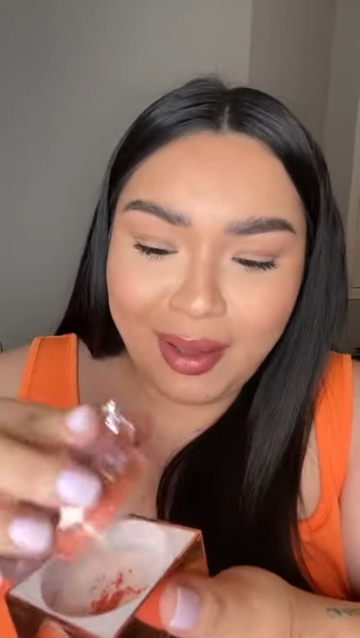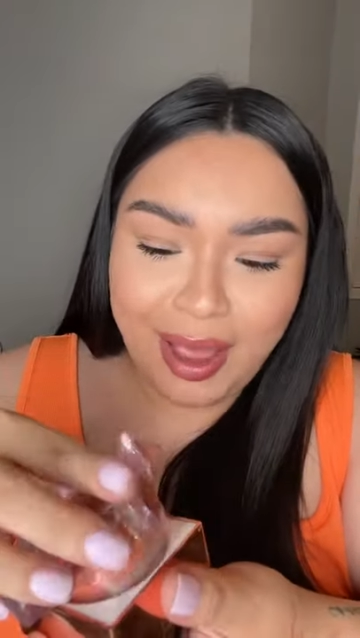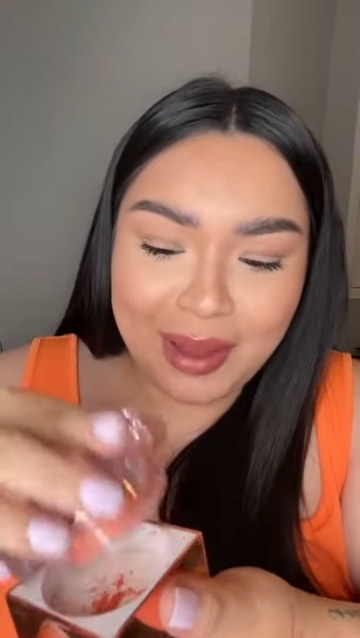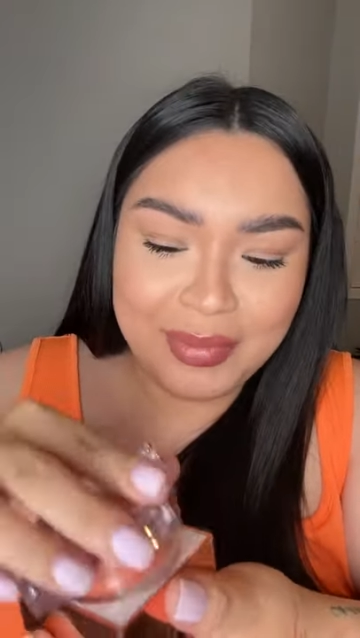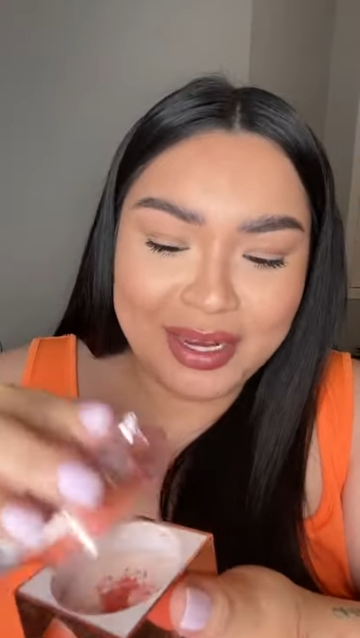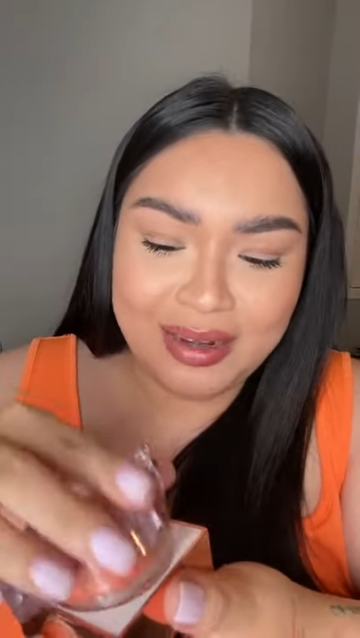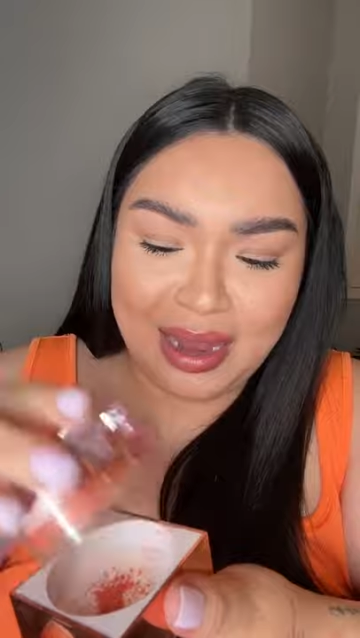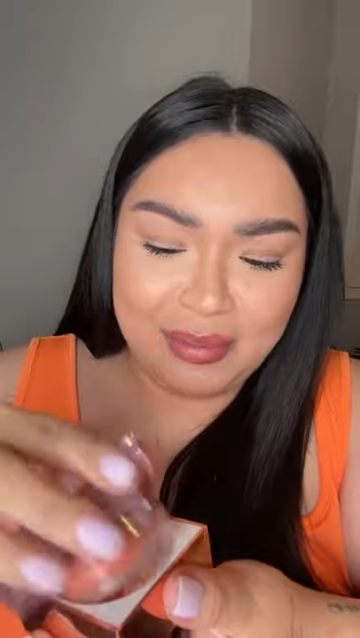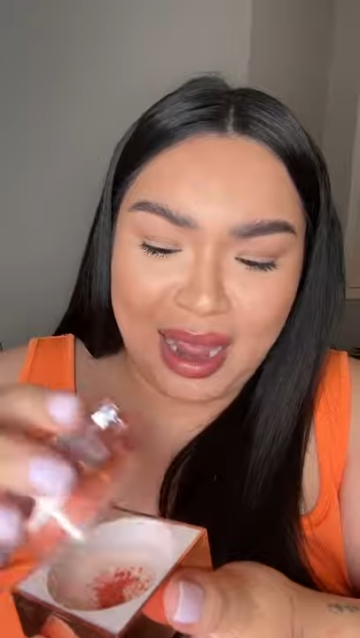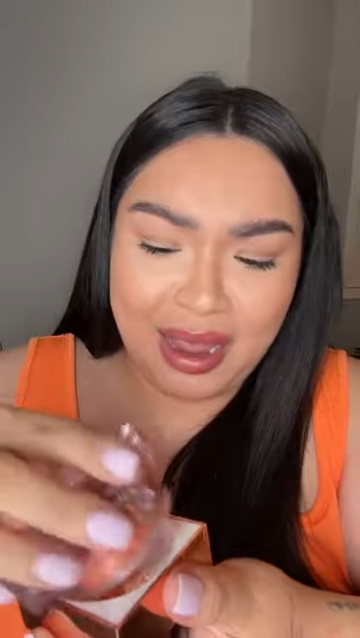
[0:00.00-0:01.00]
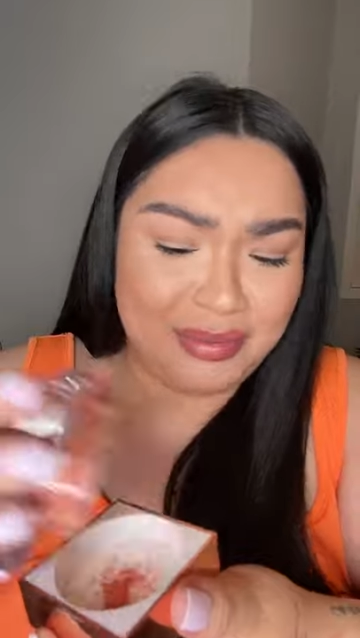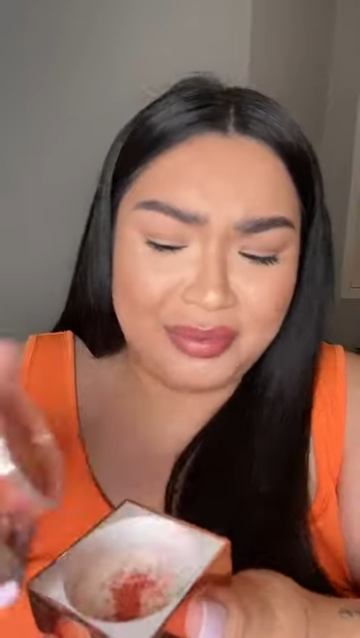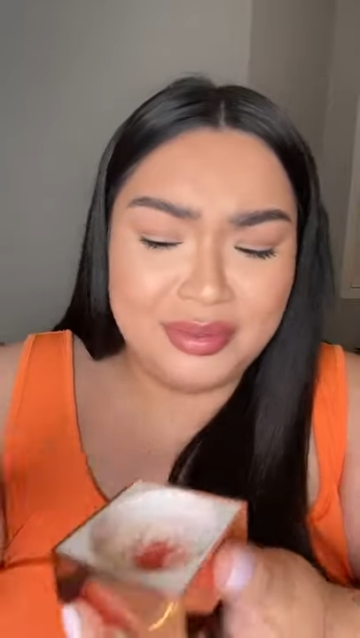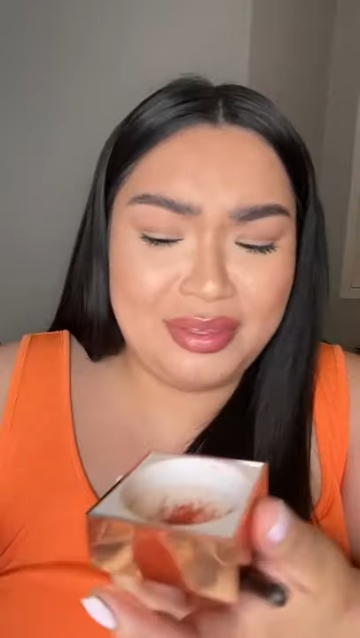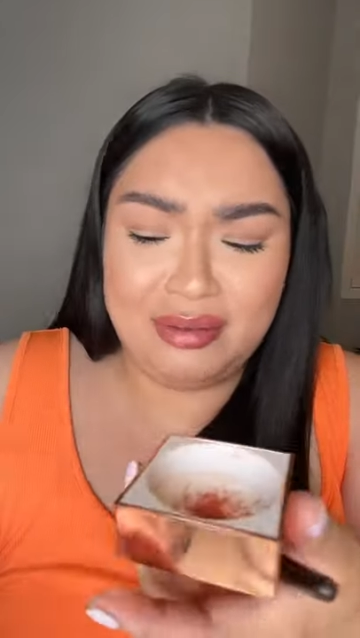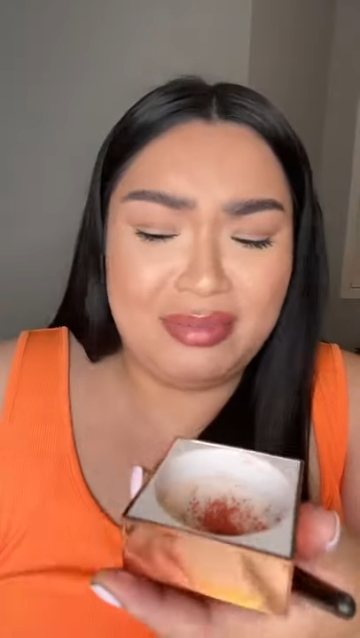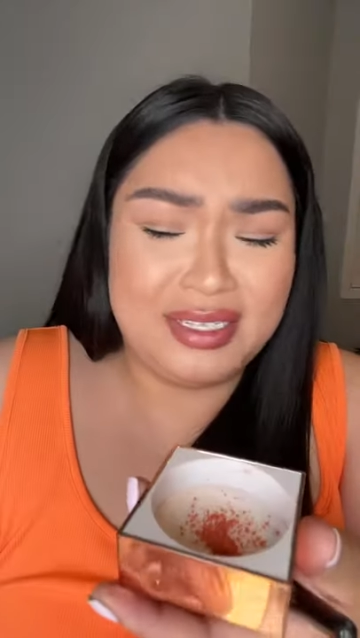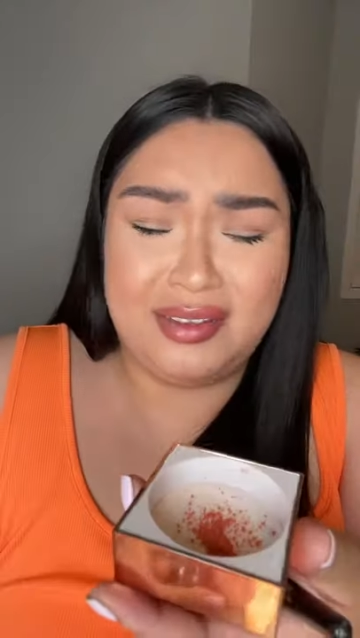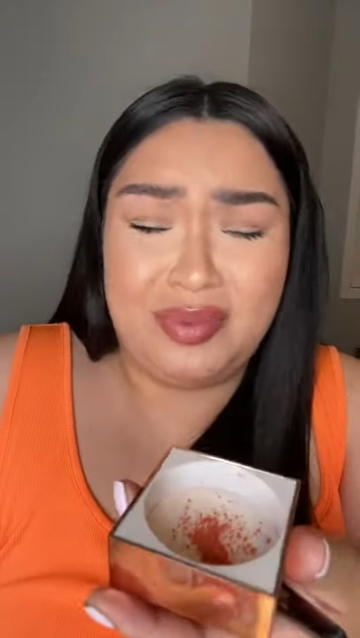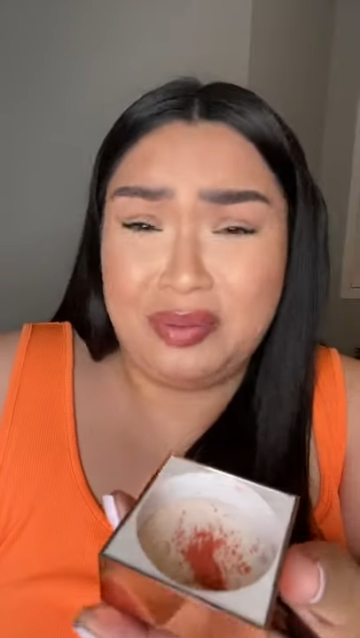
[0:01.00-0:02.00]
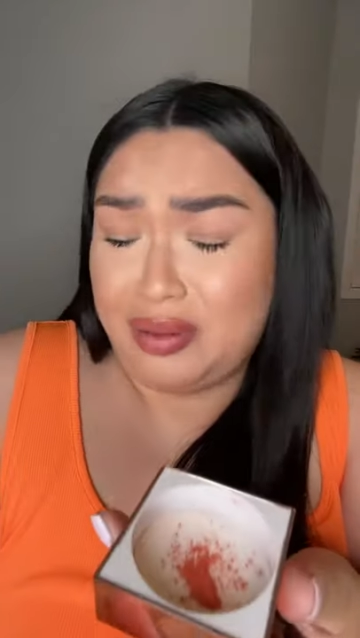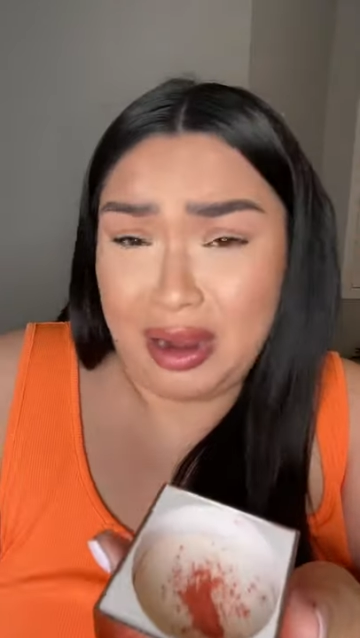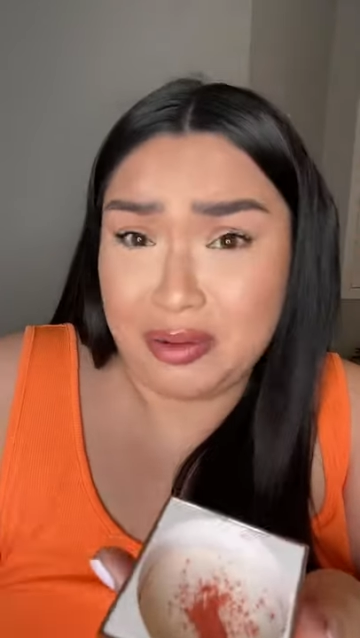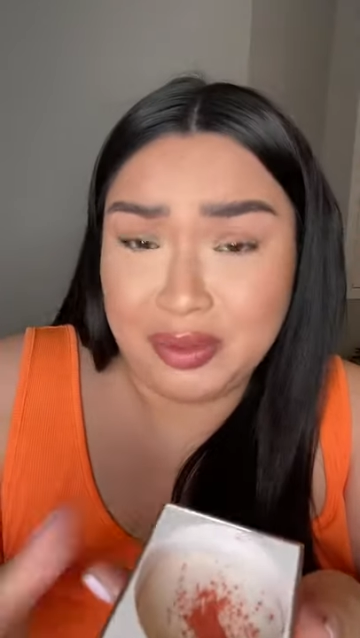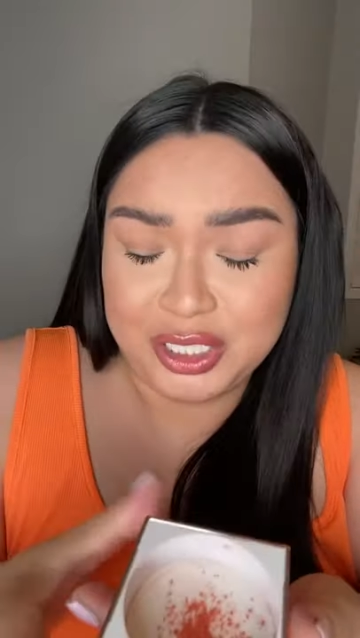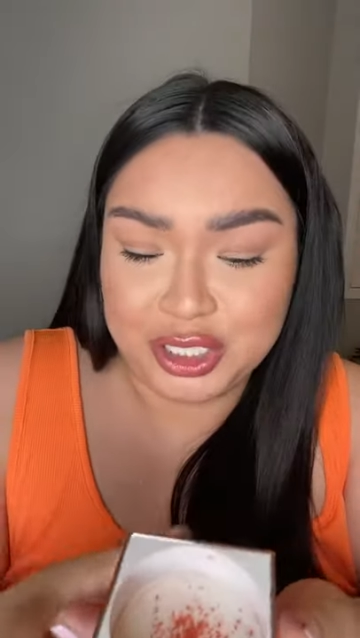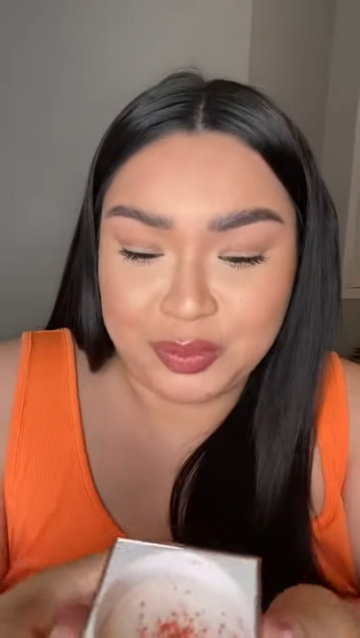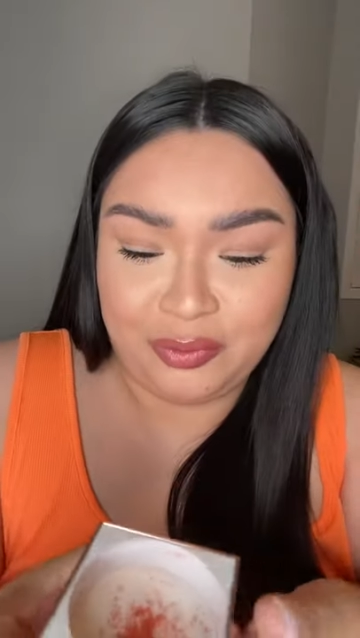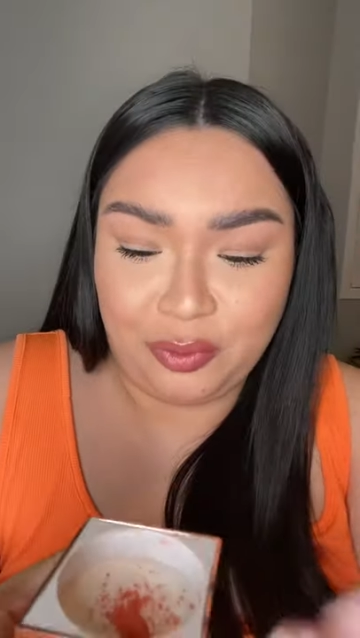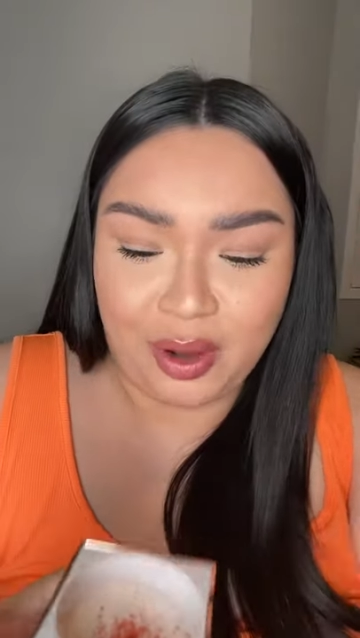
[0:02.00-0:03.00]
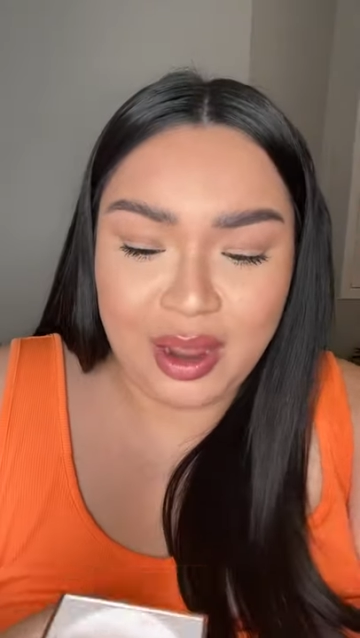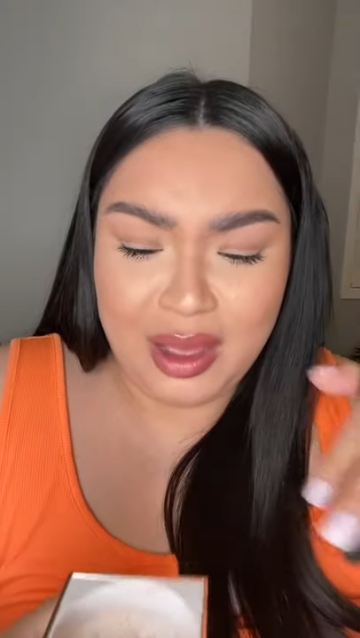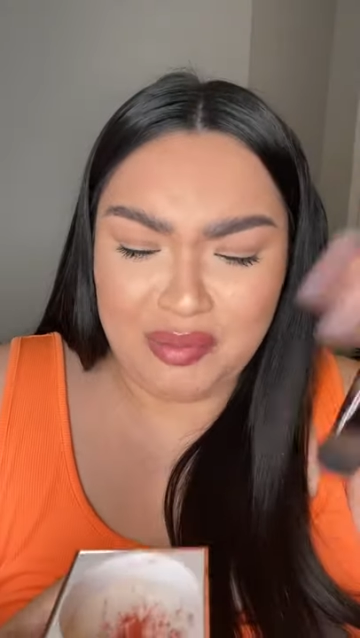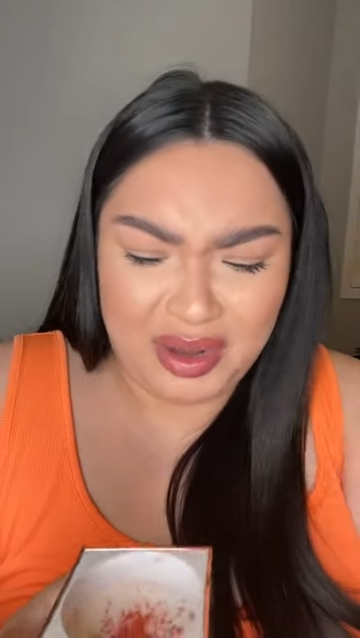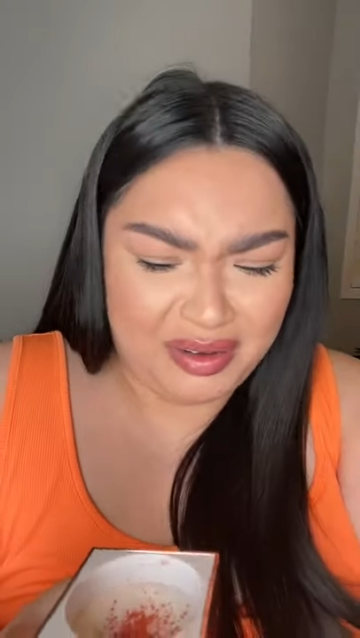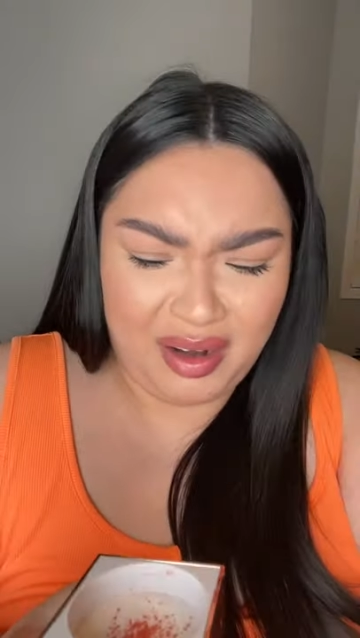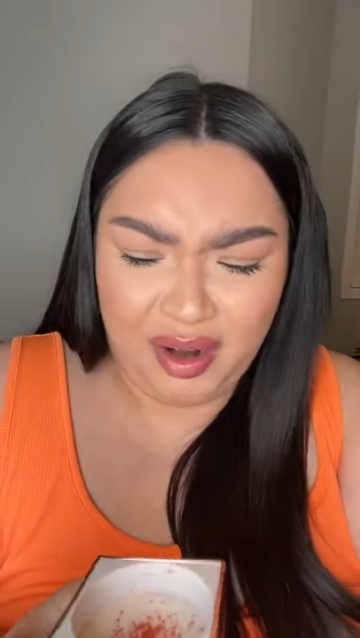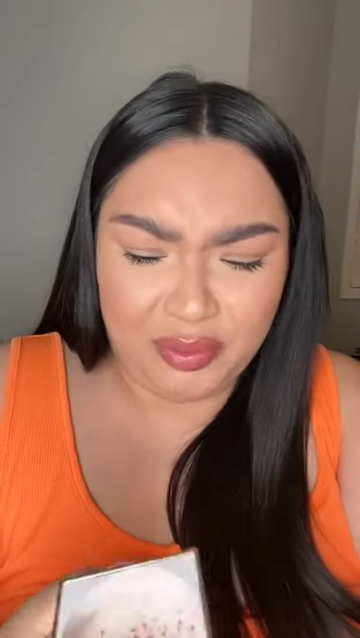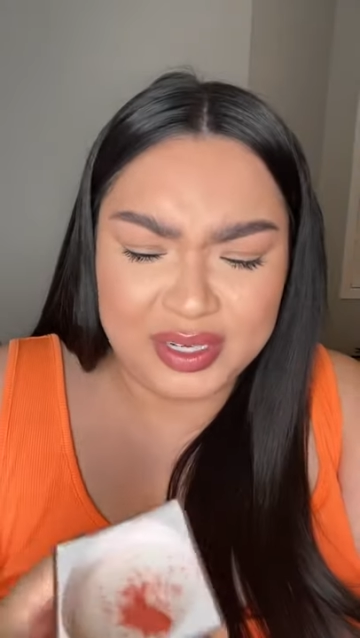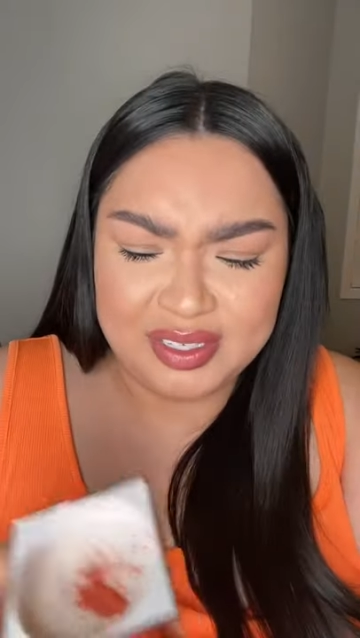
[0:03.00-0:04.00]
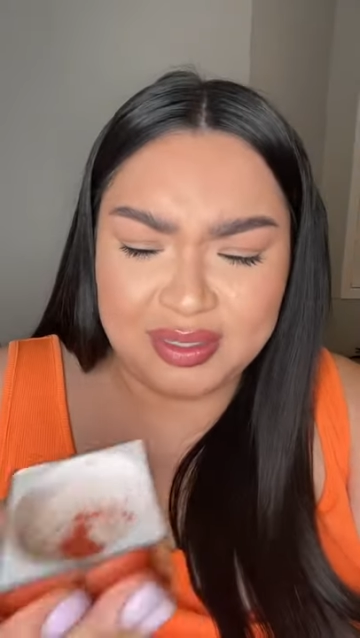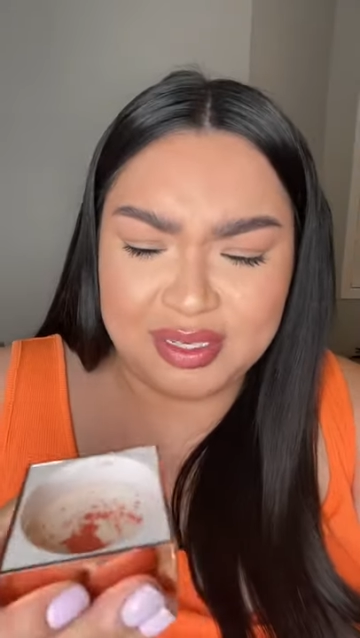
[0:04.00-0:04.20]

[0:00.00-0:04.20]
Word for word: I mean, I'm I, there must have been powder blushes before, but not recently.